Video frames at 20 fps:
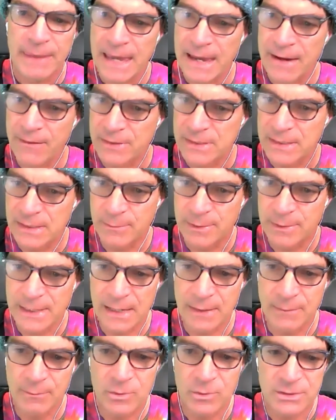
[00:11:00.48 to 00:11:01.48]
everything
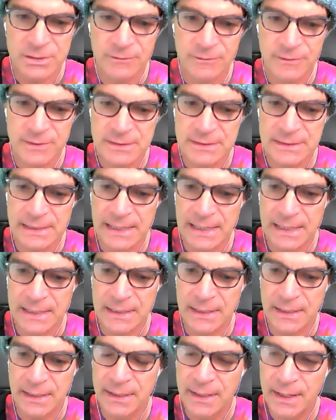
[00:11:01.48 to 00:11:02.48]
became more
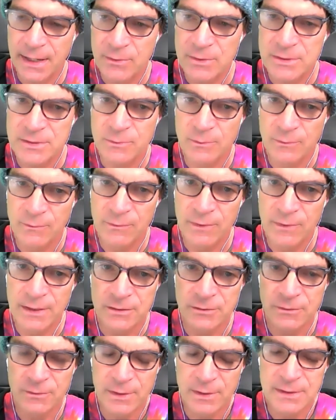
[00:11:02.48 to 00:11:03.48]
sophisticated, and
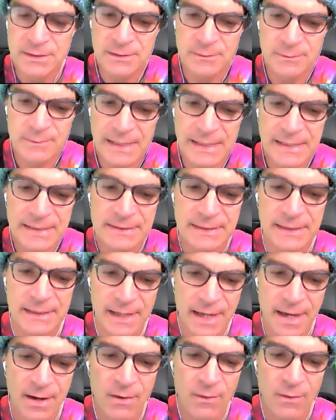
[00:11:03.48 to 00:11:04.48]
it's amazing
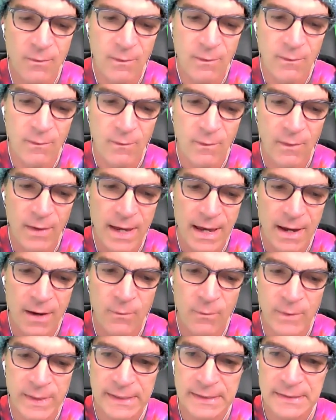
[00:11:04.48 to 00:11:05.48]
how
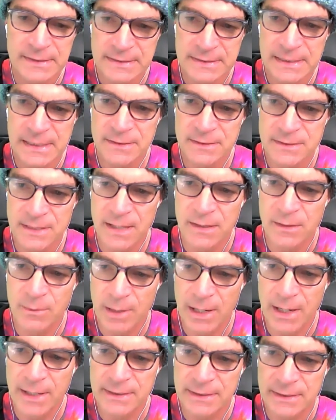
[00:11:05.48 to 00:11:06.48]
we can see inside the
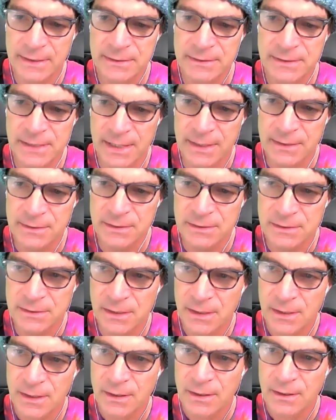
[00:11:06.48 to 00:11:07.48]
body these days. It's
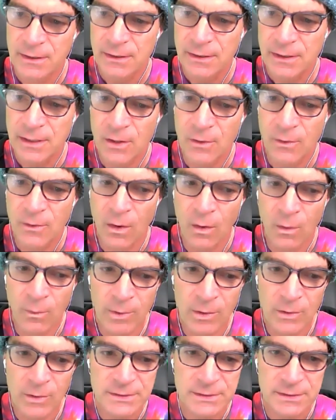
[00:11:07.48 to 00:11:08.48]

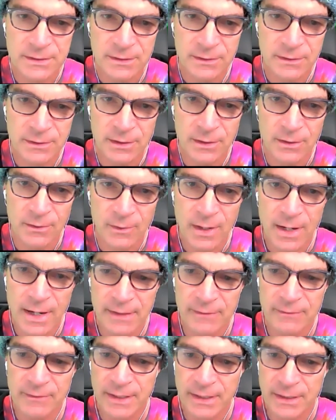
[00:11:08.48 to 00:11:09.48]
almost
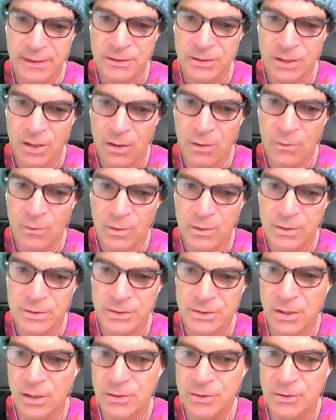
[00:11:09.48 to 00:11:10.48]
kind of like a Star Wars,
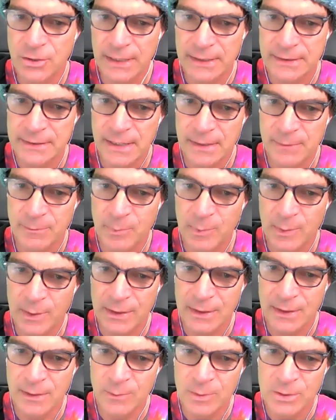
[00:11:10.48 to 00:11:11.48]
Star Trek type
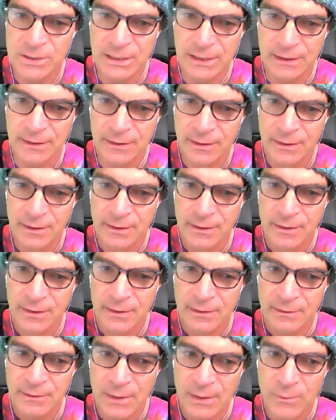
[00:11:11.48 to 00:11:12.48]
imaging,
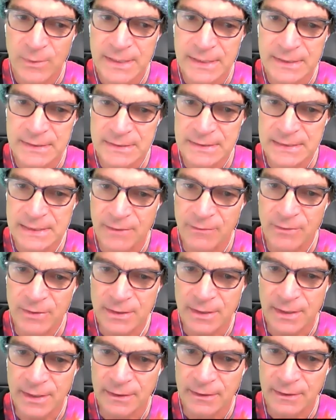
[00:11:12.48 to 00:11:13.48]
that we can see
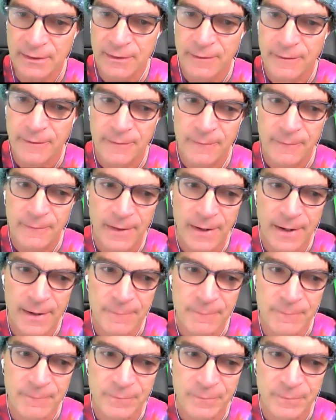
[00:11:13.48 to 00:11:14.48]
everything,
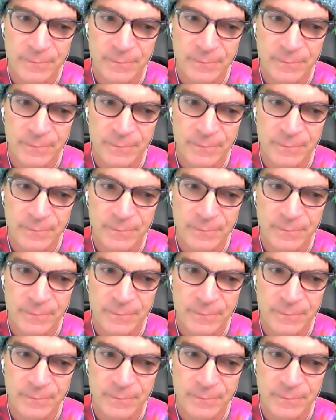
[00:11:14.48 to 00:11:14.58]
and